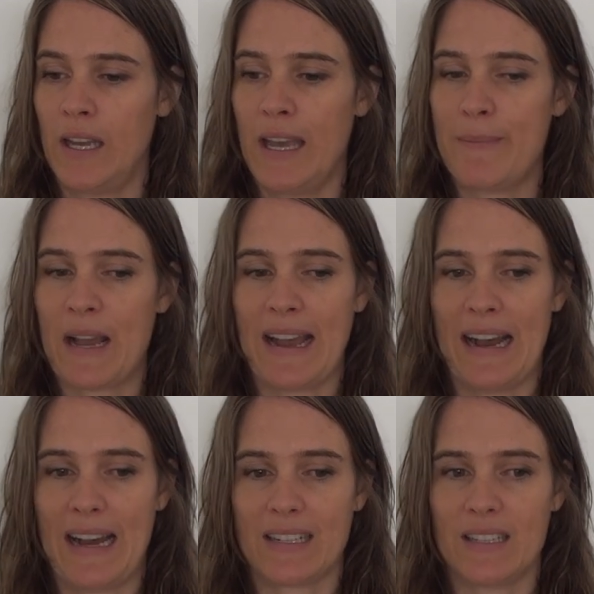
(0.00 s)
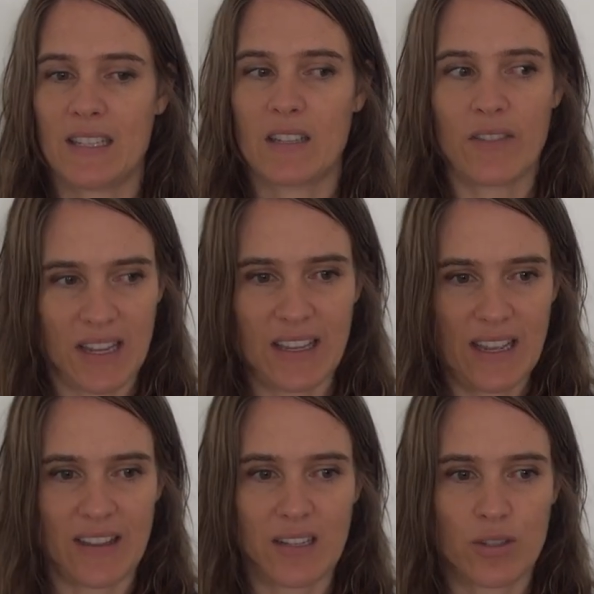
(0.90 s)
hit my heart in the sense of
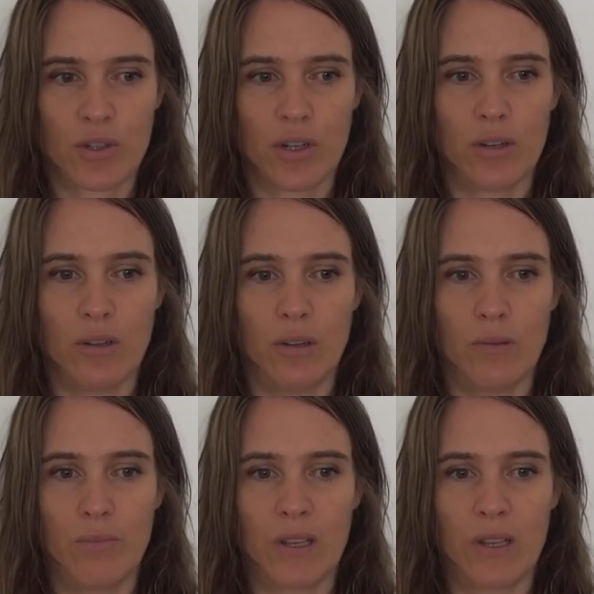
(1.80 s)
yeah, that's true.